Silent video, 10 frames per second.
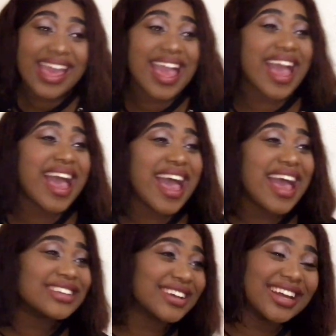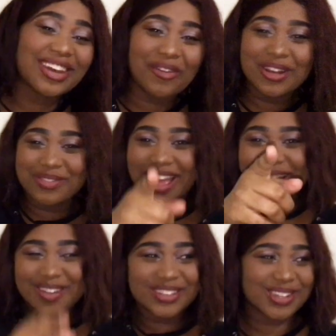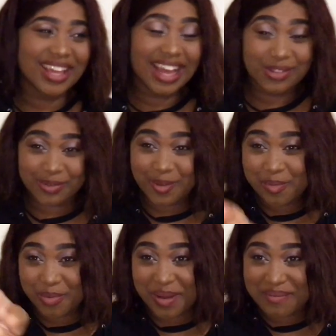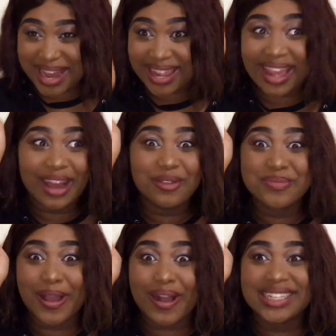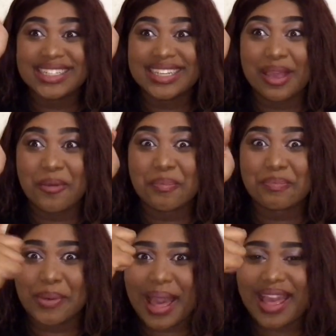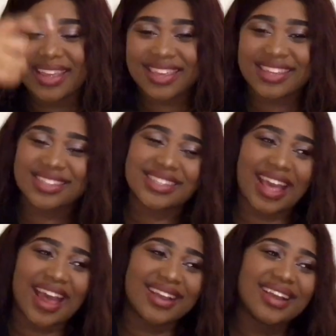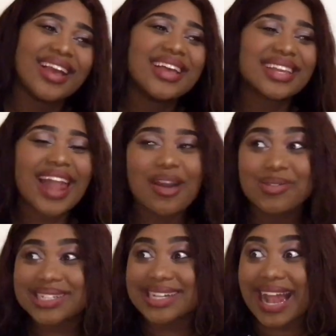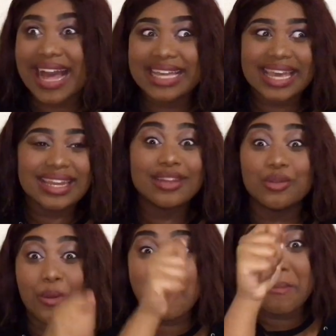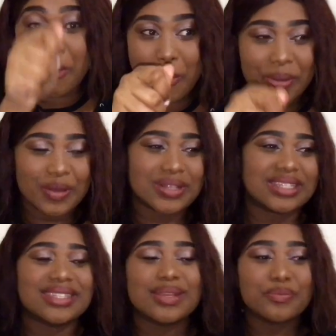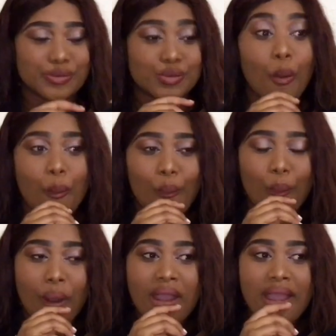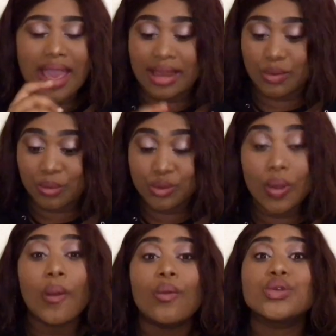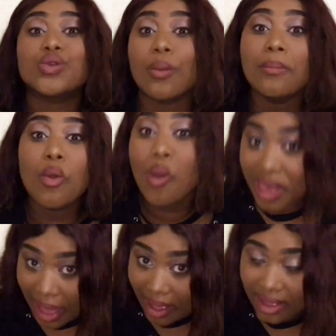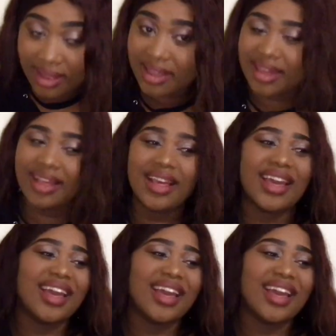Hey, so I go down. Let's try to find some more balling. I'm not going to see you. But can I? I can't even move because it's so cold. And Mundo was a boy. Fine.